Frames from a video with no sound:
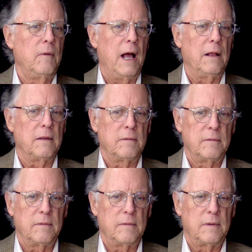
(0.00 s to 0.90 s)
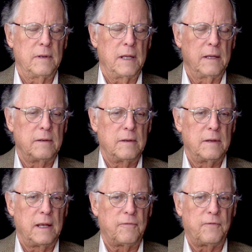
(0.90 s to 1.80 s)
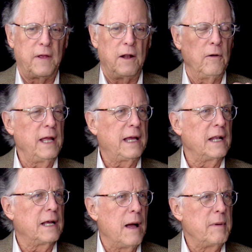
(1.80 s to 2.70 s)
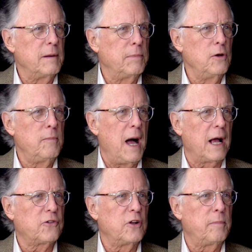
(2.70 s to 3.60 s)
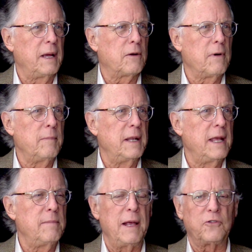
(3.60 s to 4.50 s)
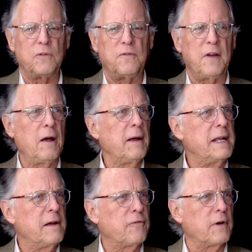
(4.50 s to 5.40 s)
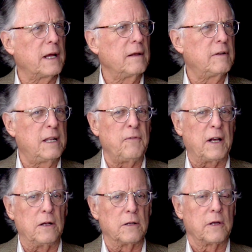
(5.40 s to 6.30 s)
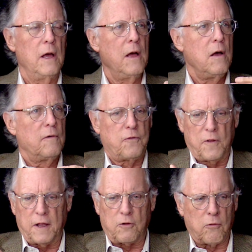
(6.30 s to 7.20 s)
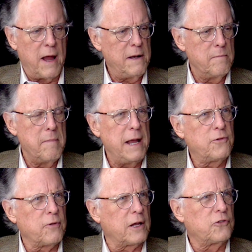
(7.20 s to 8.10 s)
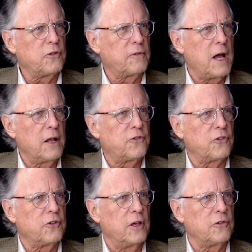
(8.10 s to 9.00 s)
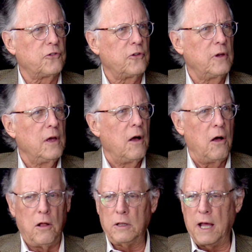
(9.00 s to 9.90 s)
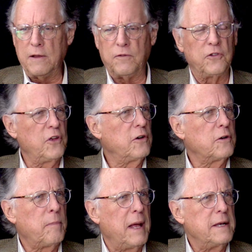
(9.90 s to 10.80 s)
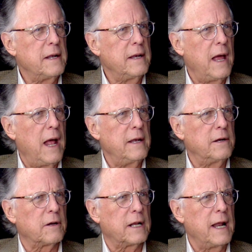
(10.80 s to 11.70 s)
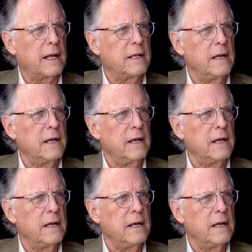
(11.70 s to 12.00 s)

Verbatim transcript: Well, if it only can come in a blue box and a pink ribbon, it makes it very different, difficult for the great matrix of consciousness, all life is interdependent mm-hmm. and interconnected.